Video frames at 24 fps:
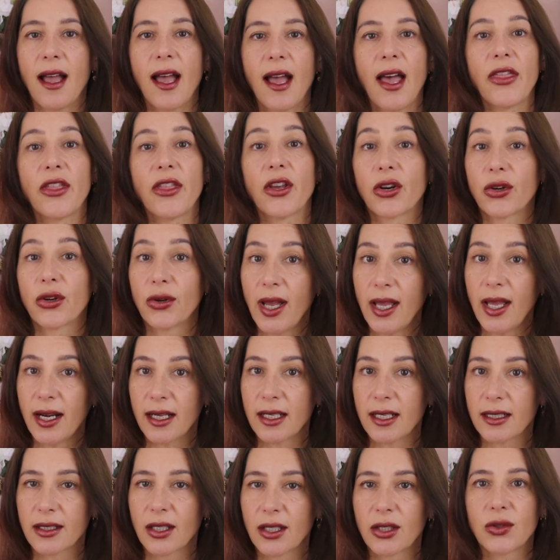and the
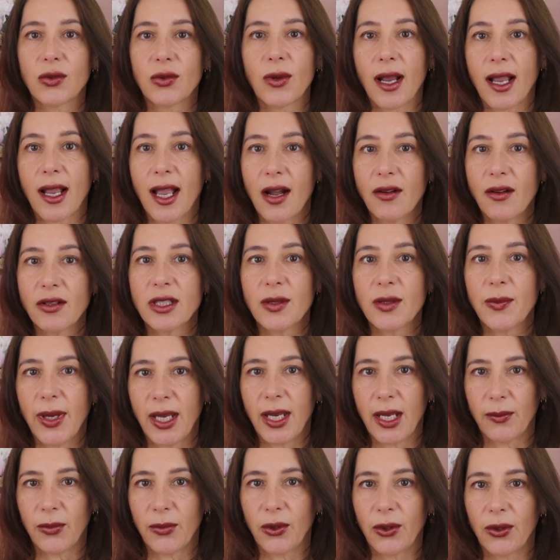credit to accounts
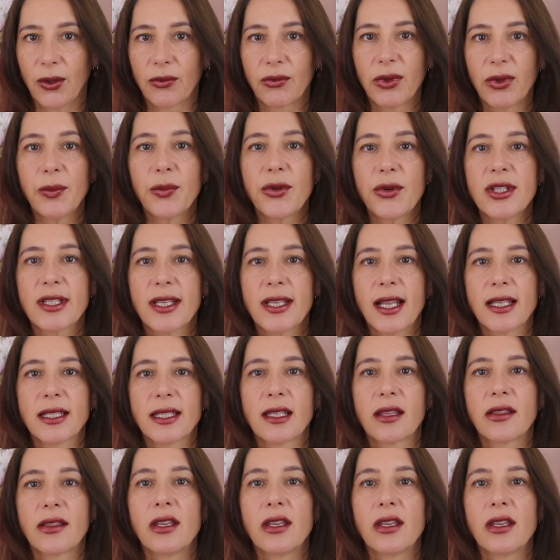payable represents